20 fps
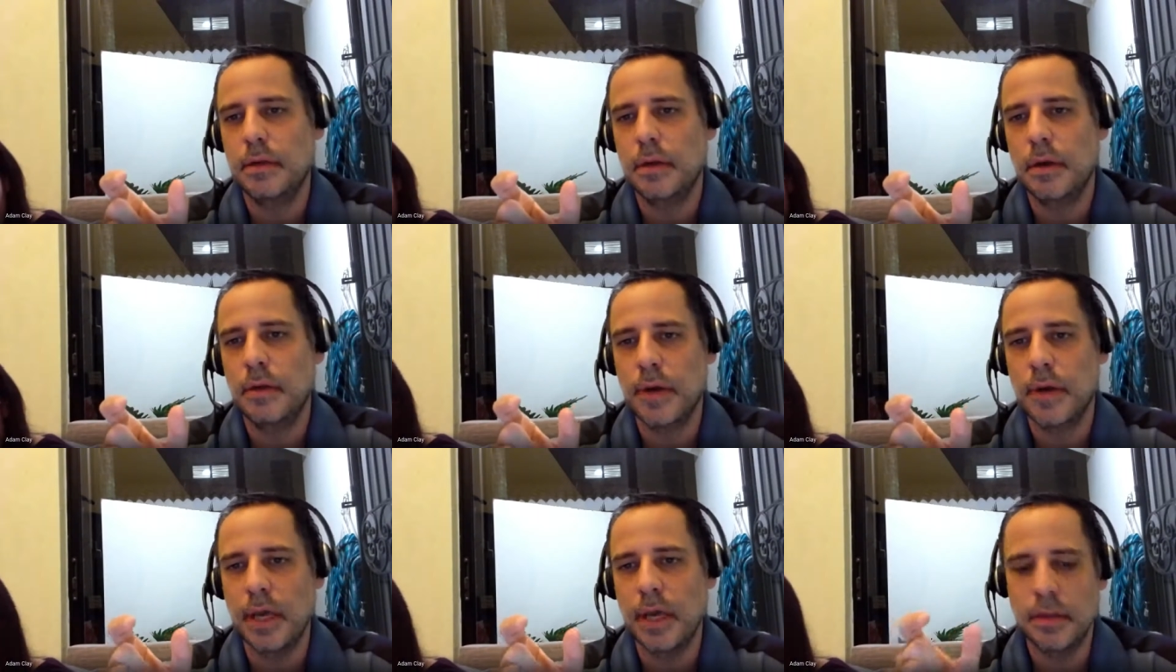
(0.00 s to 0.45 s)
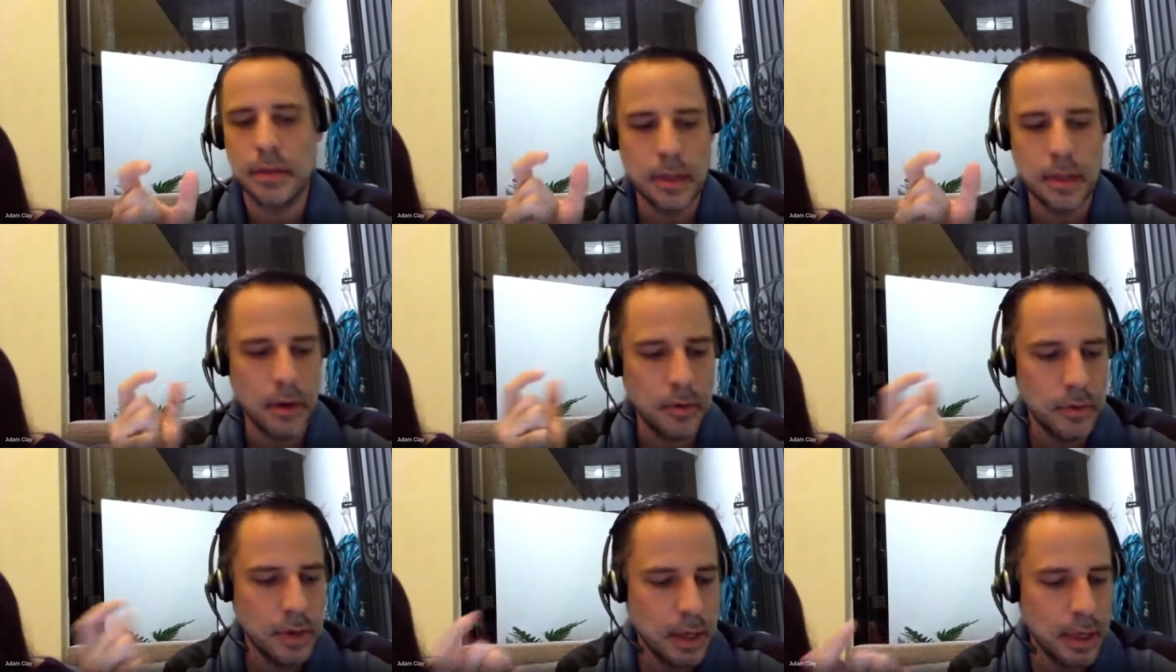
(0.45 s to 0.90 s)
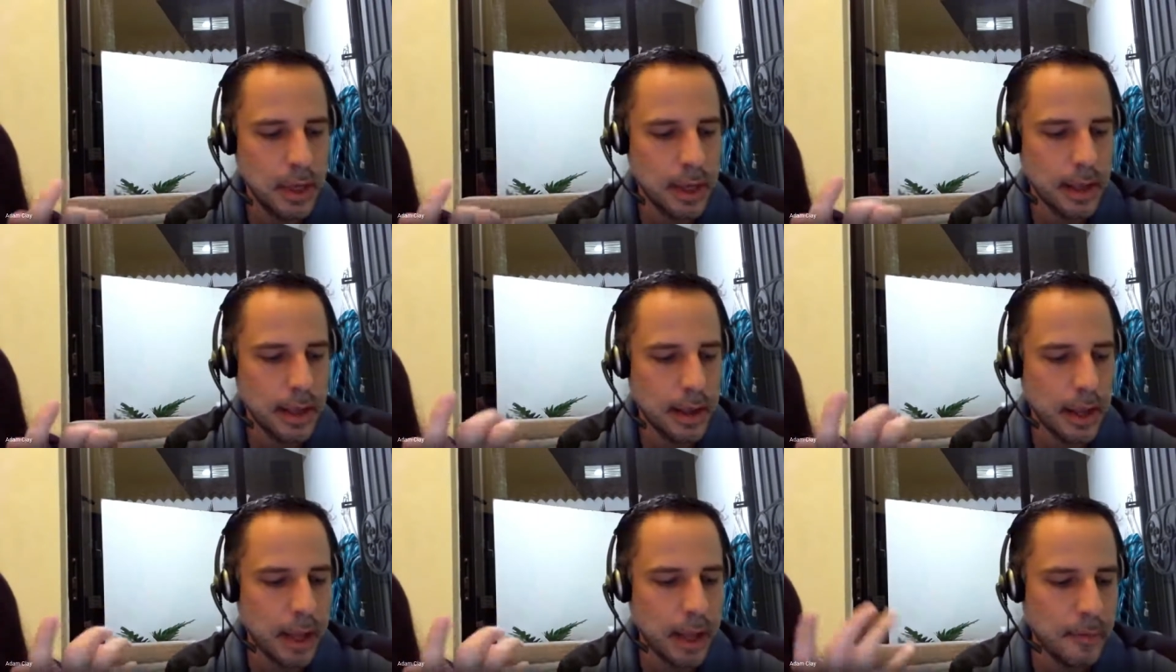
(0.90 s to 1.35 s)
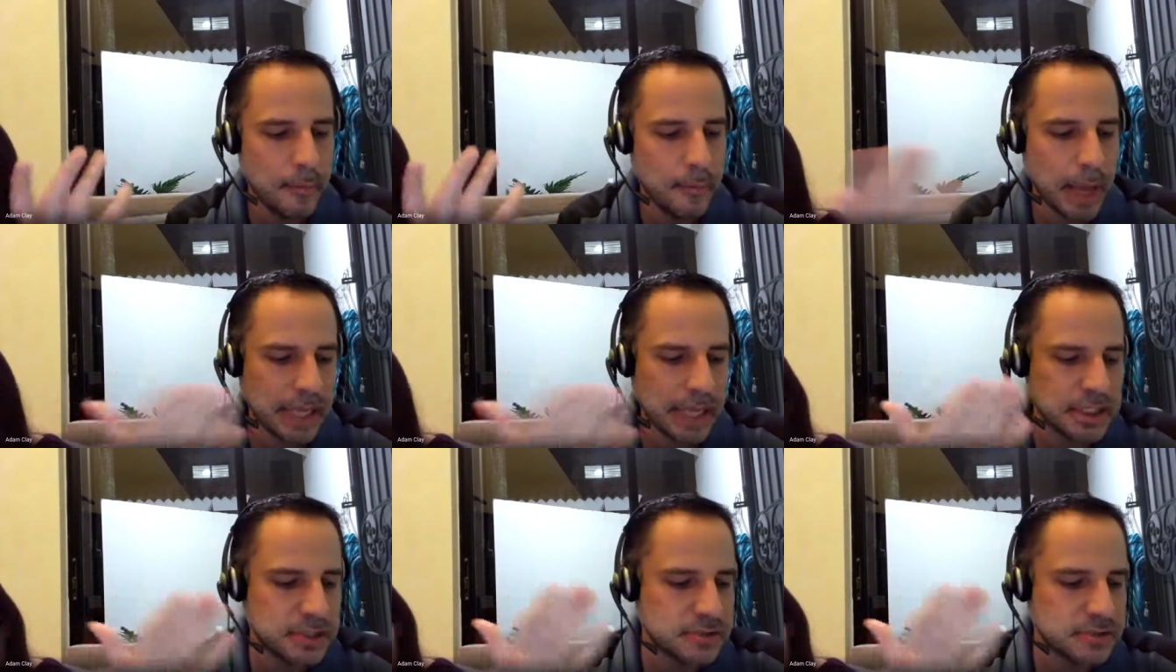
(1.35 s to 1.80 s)
Okay, so
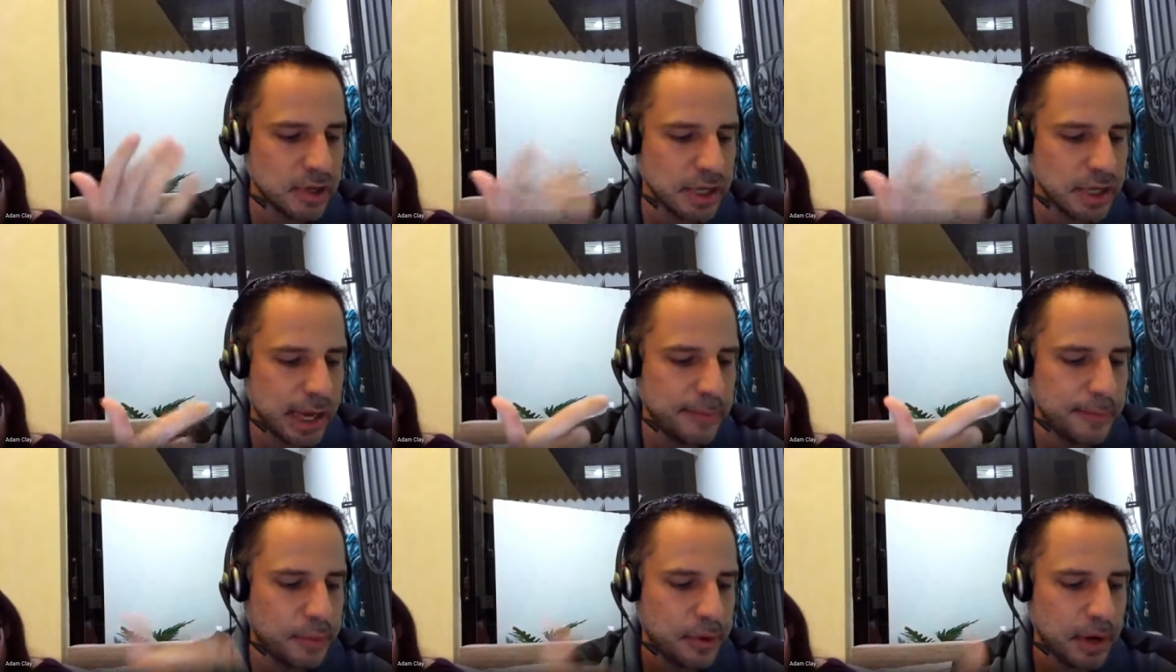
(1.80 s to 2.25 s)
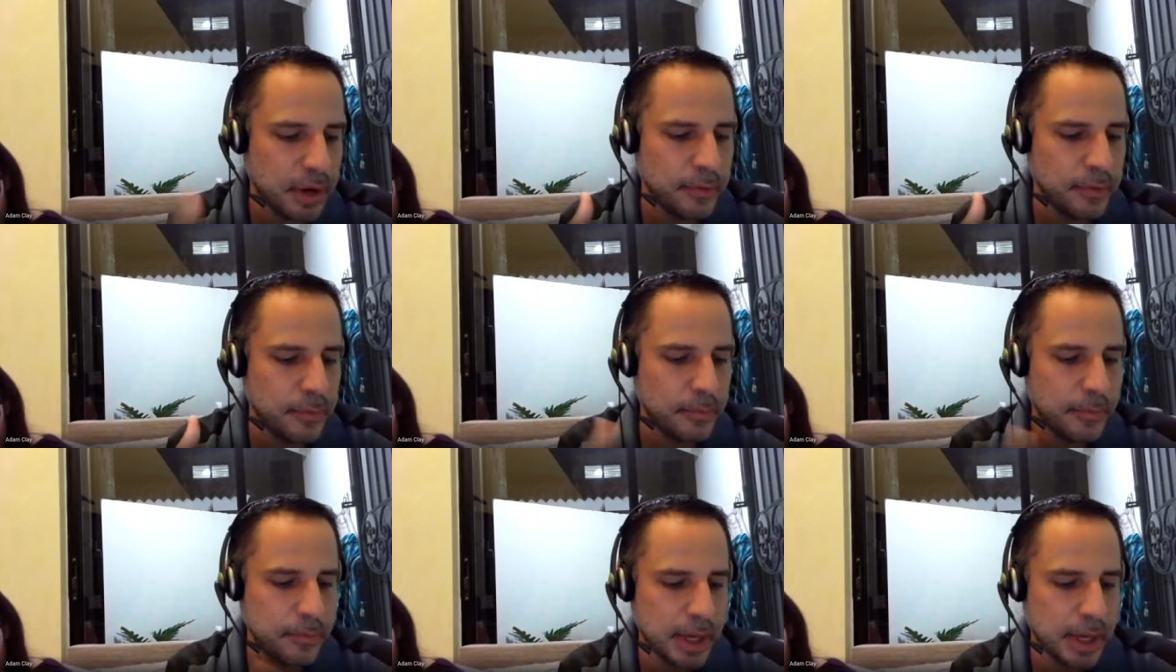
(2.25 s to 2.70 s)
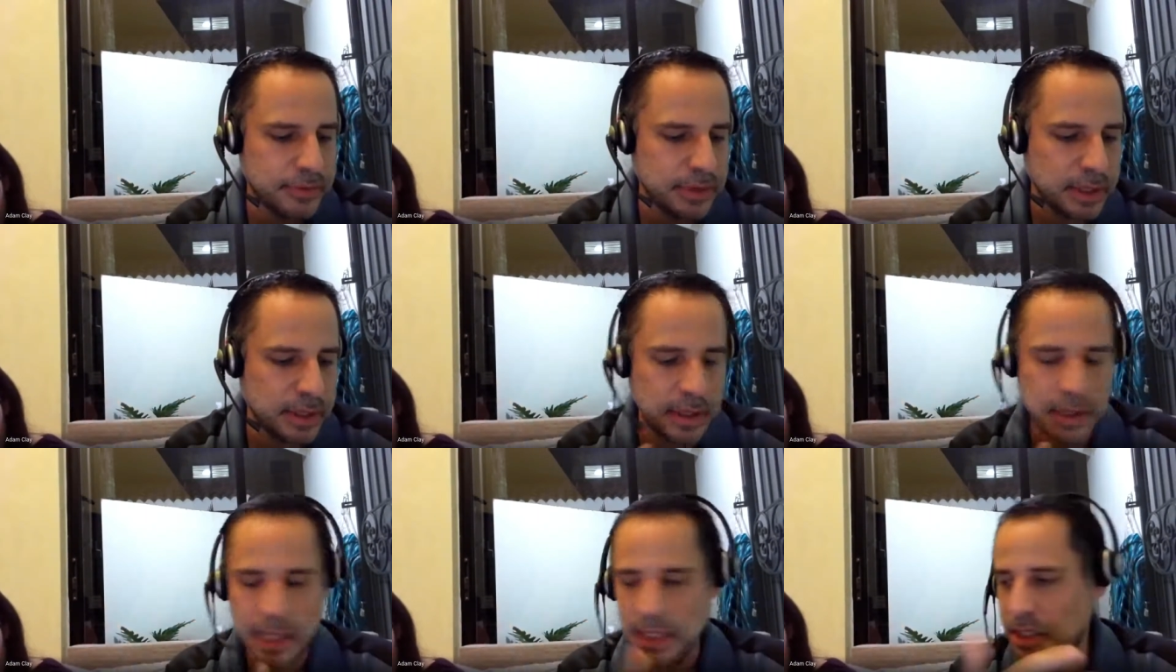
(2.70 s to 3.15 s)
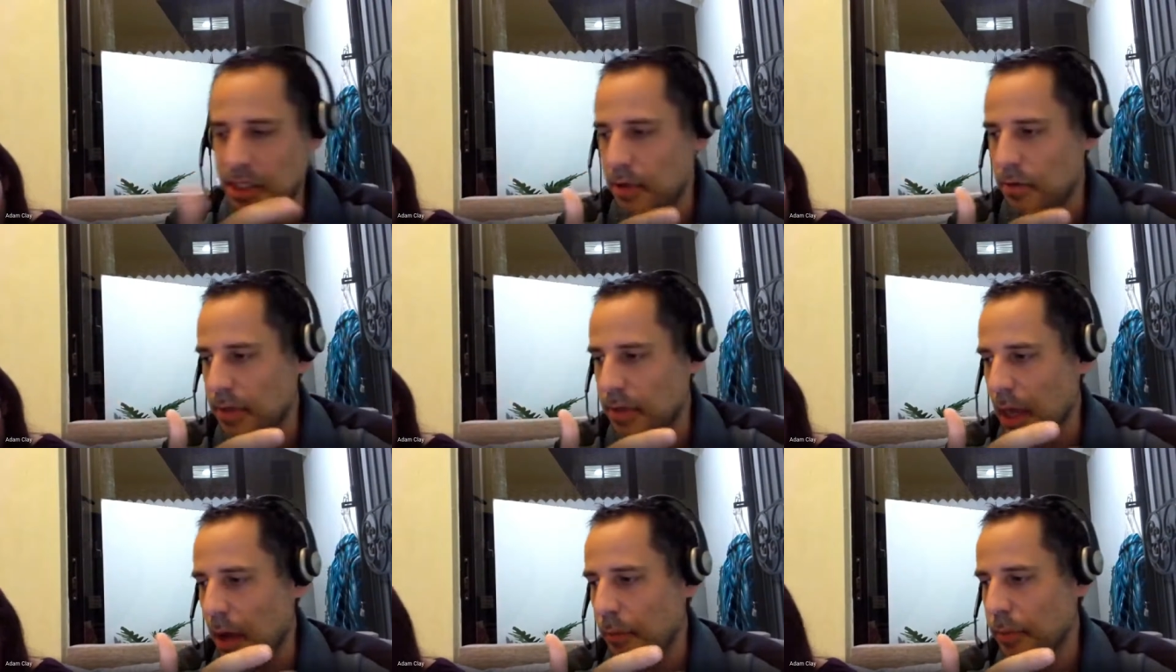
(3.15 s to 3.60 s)
I put on my thing like
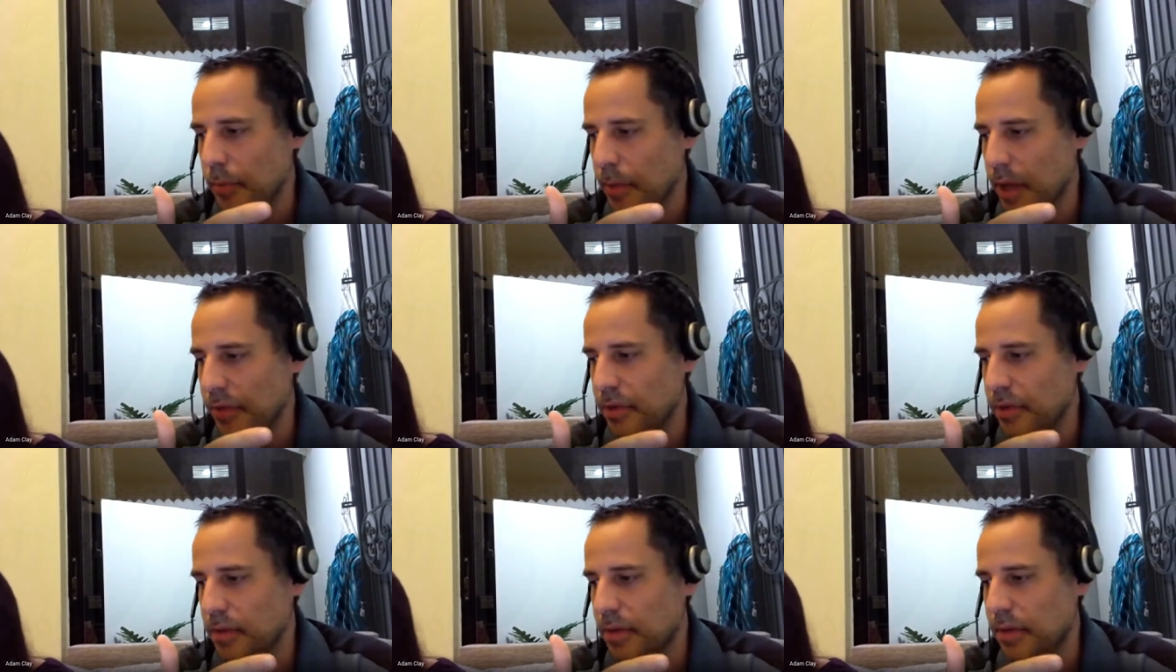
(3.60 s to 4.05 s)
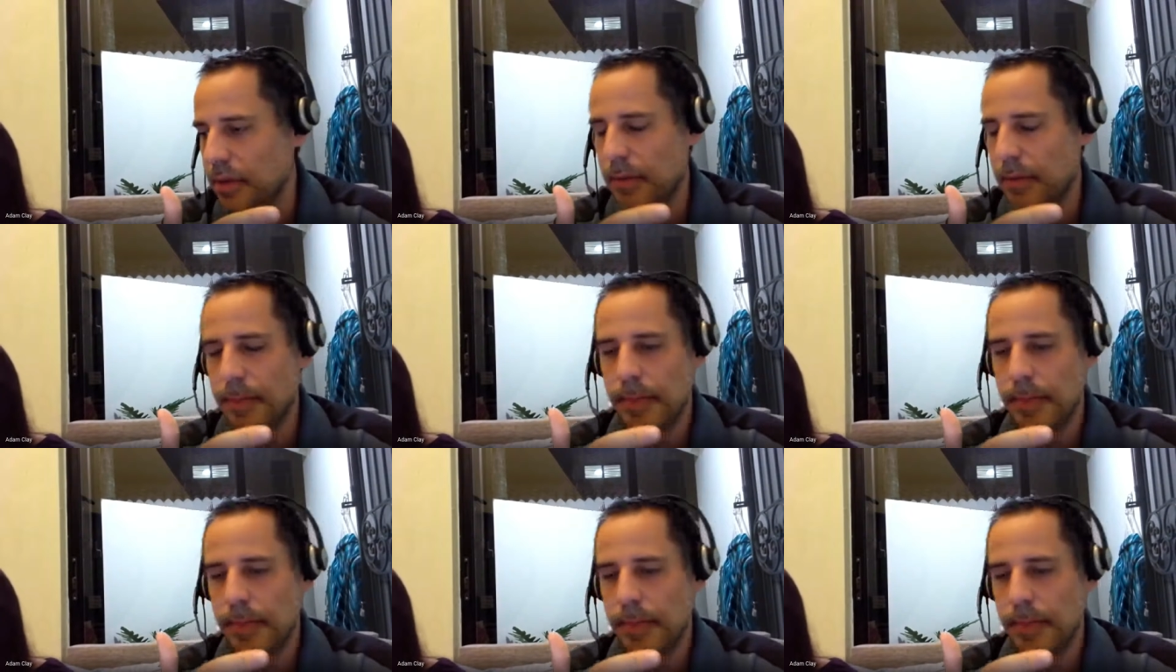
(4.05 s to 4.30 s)
use helper methods.